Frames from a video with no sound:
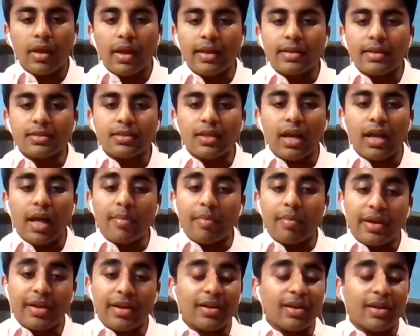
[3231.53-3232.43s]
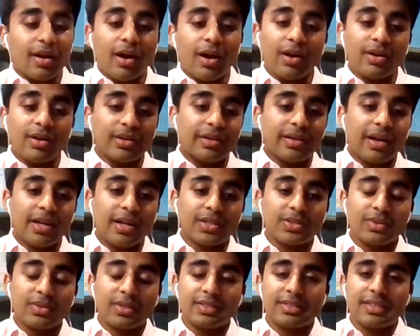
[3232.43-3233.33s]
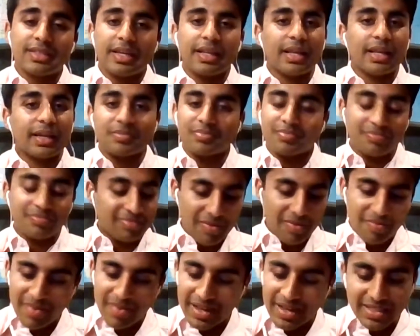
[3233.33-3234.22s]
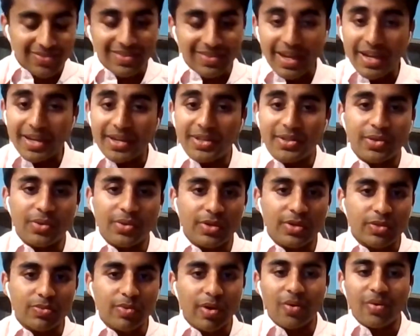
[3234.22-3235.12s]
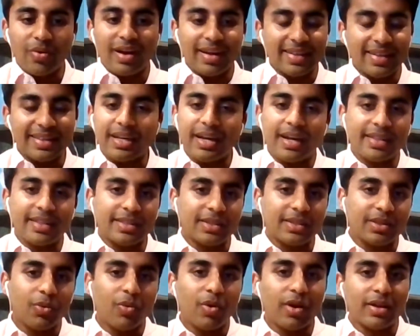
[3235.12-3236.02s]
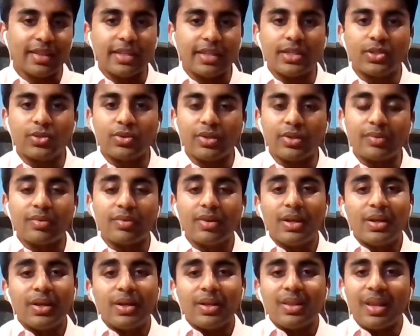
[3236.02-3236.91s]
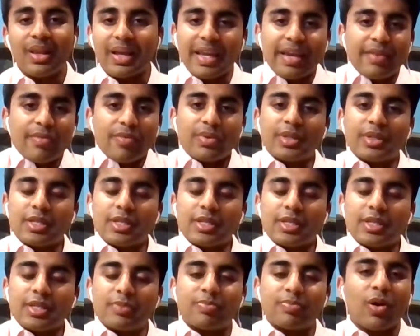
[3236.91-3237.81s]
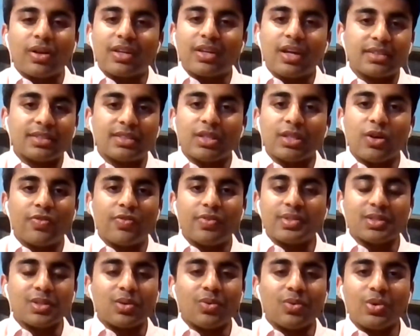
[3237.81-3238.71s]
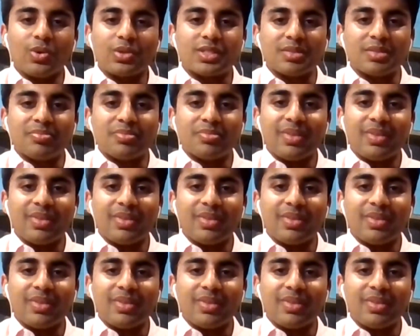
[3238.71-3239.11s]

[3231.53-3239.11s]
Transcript: Thanks, Cam. And I just want to say, like, a massive thank you to you as well. I think the work that you're doing, like, even with this podcast itself, is awesome.